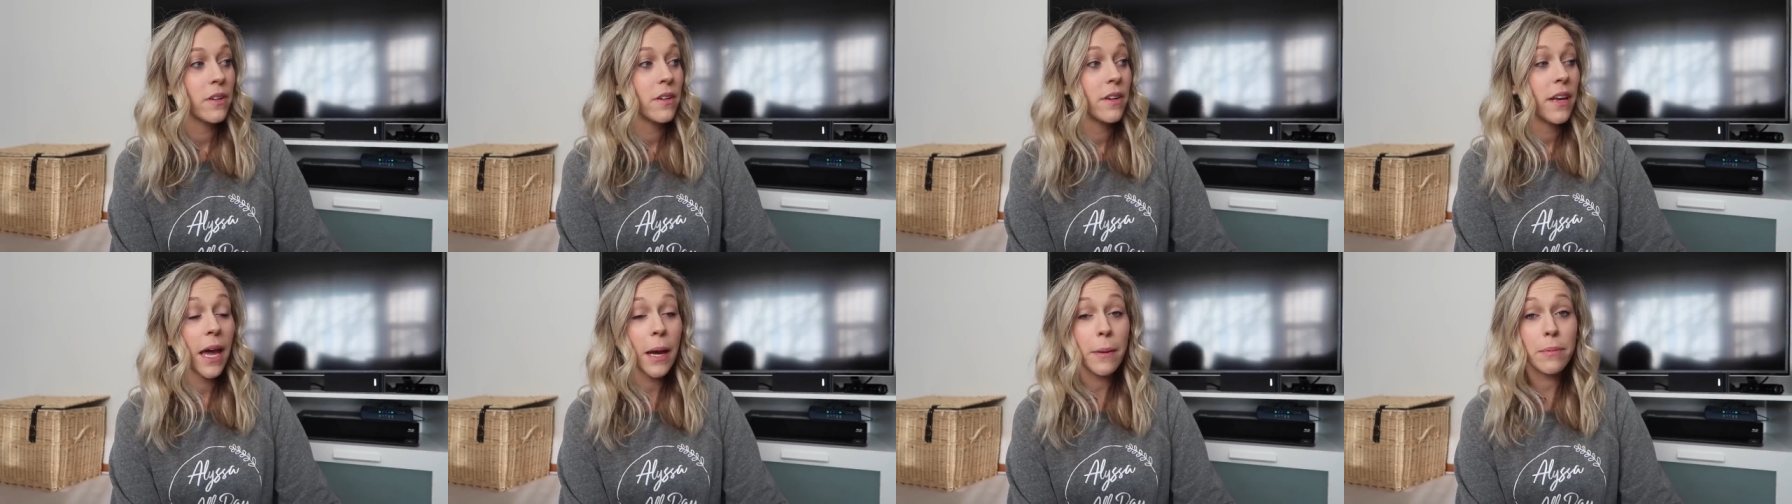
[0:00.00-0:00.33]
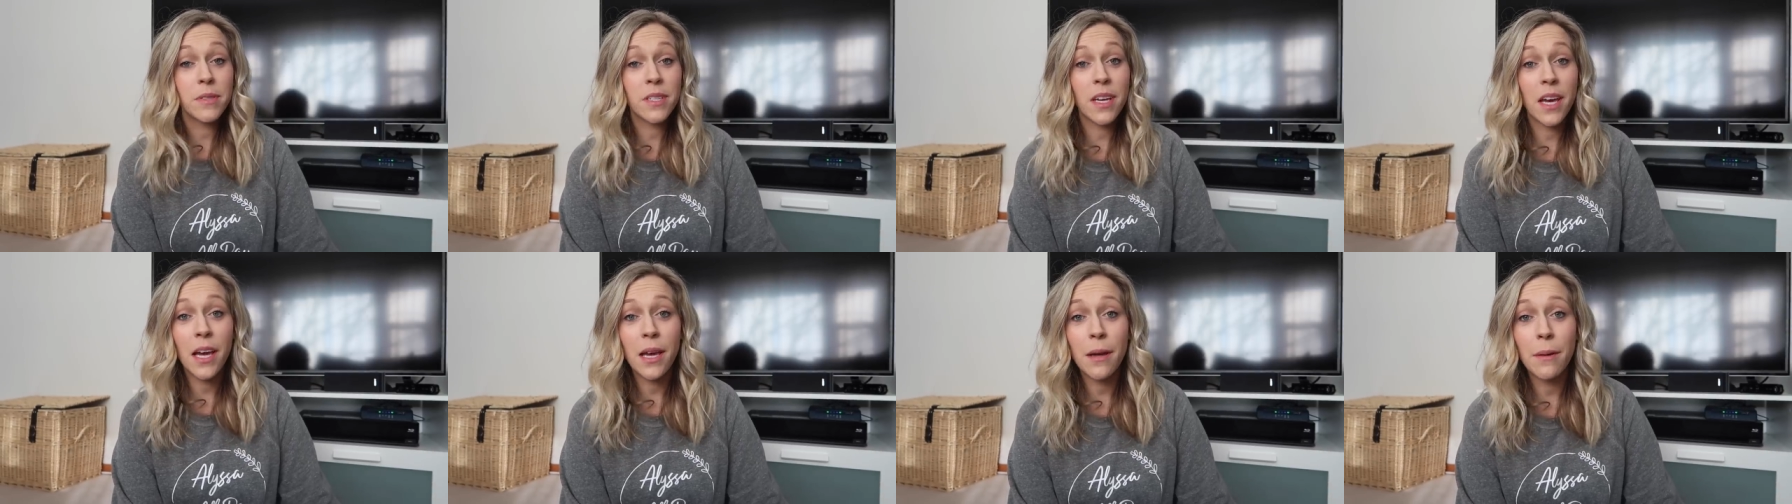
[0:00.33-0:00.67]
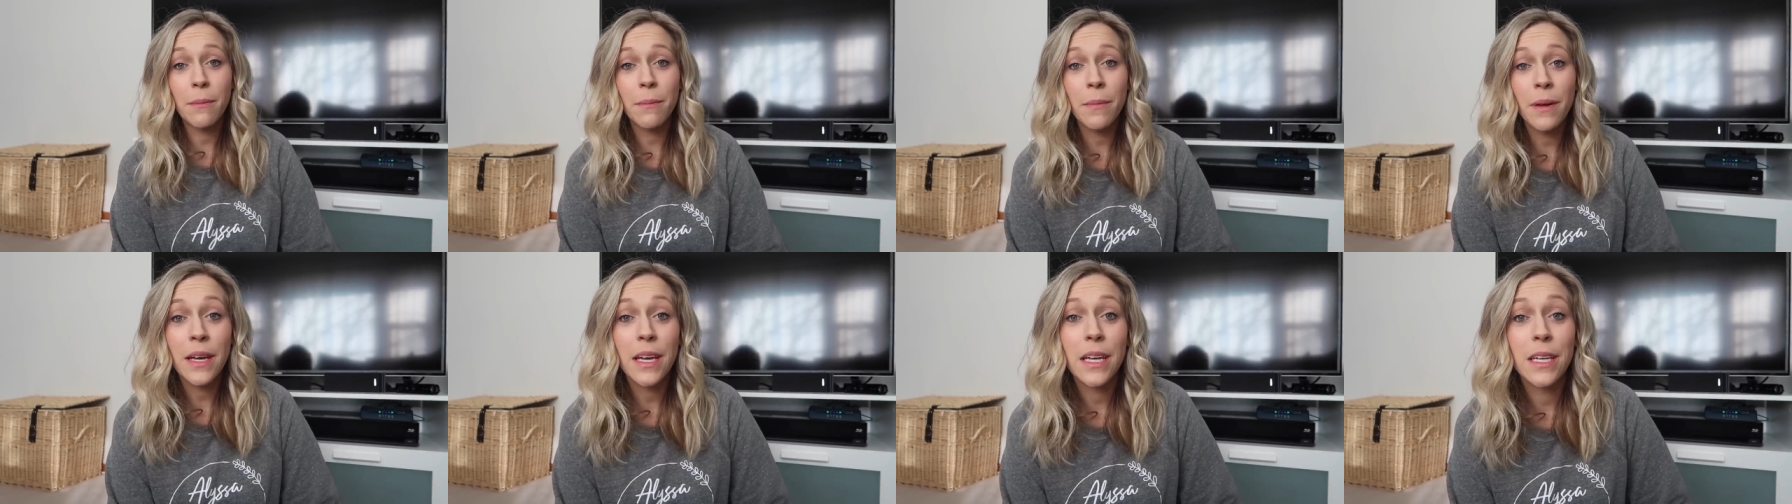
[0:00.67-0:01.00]
Nap
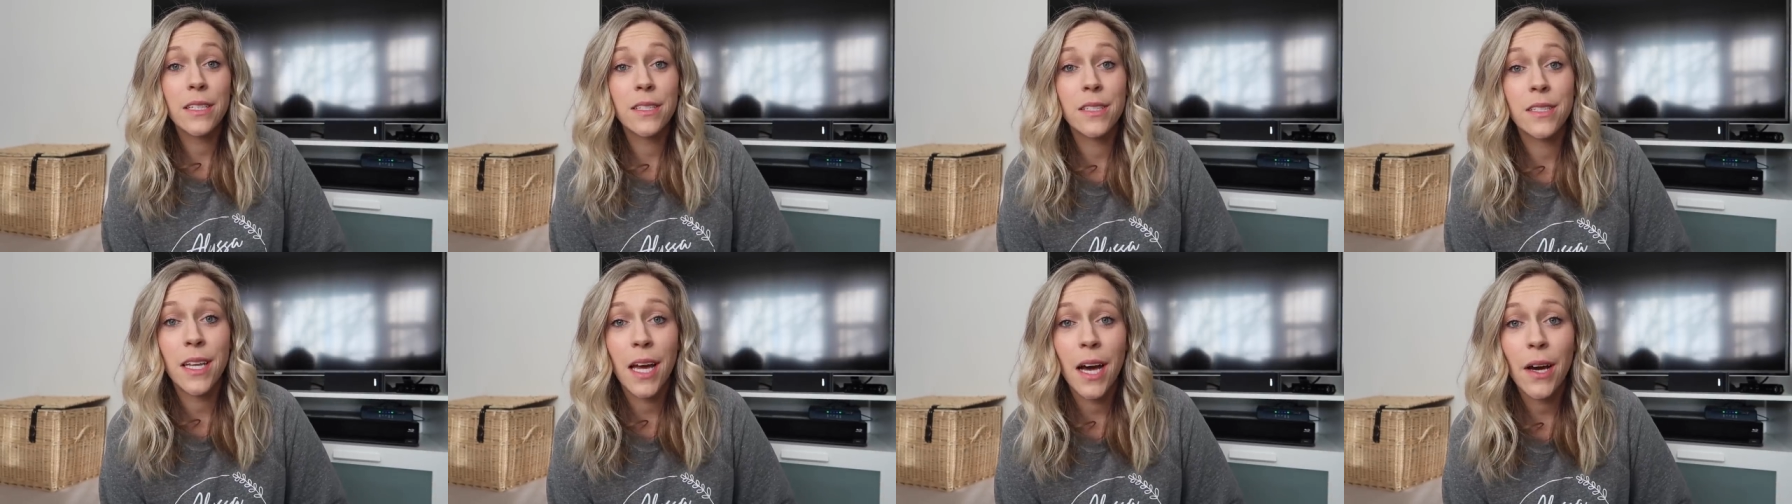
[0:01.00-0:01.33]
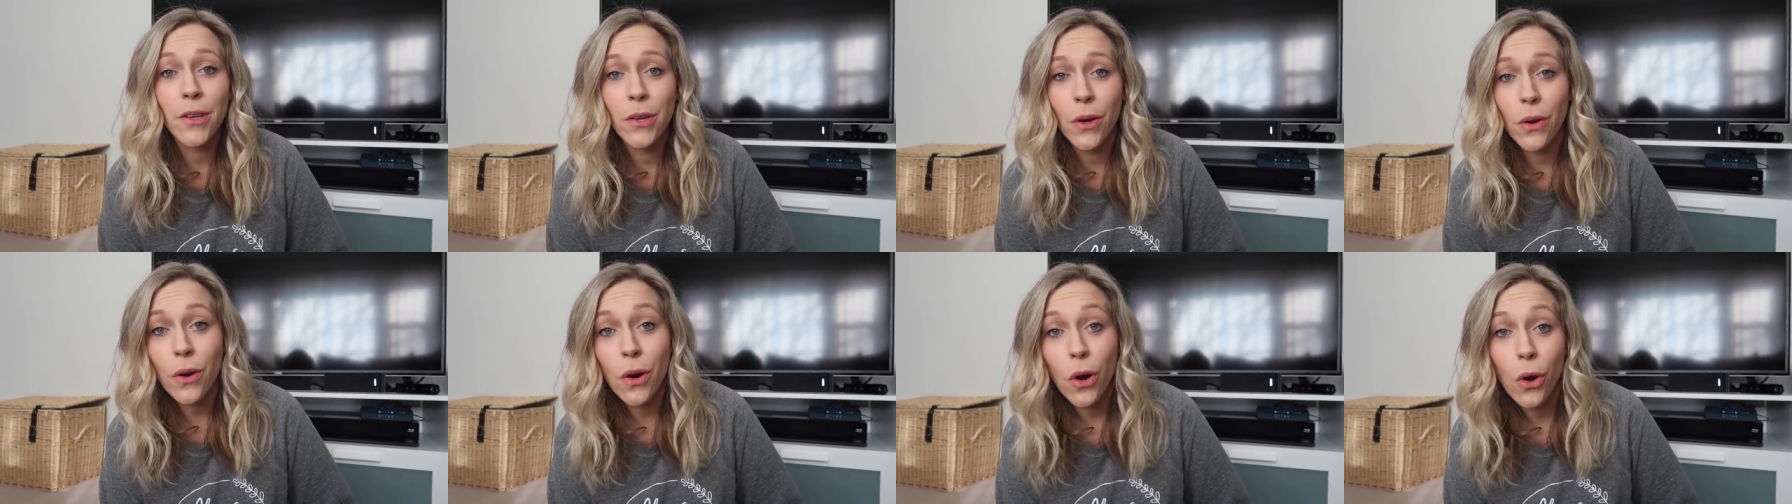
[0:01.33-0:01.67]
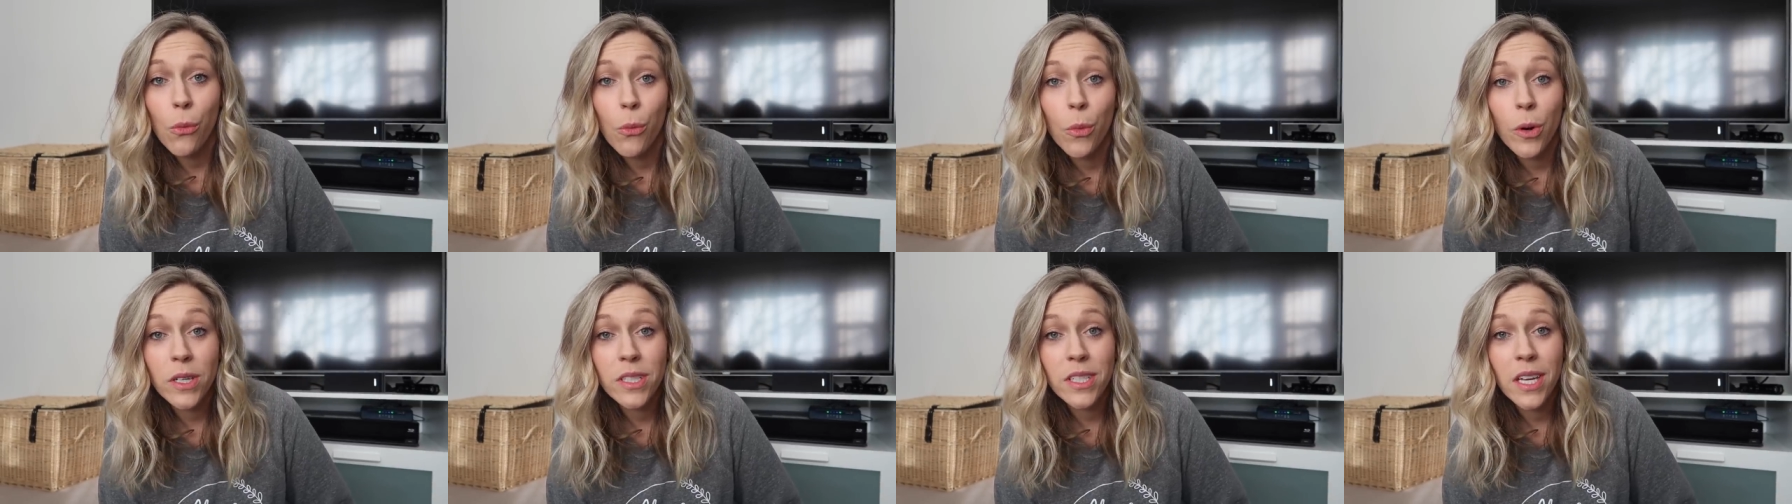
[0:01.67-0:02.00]
time is not your
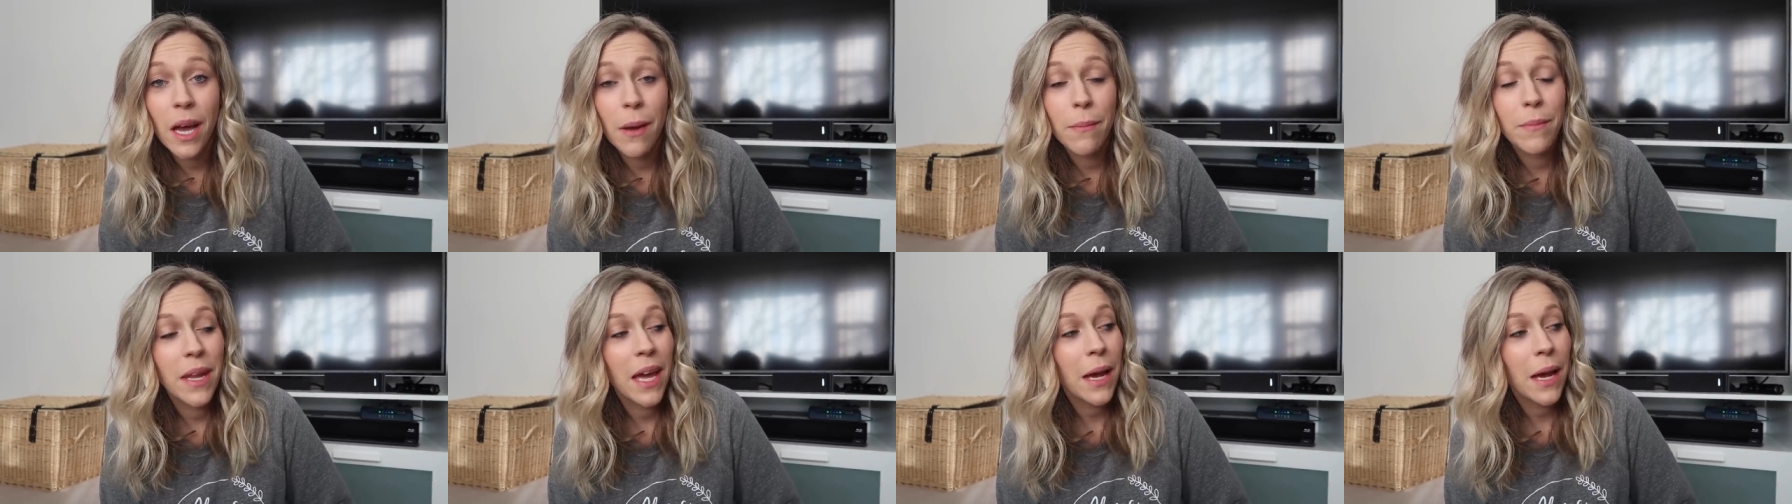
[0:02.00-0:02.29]
homework time.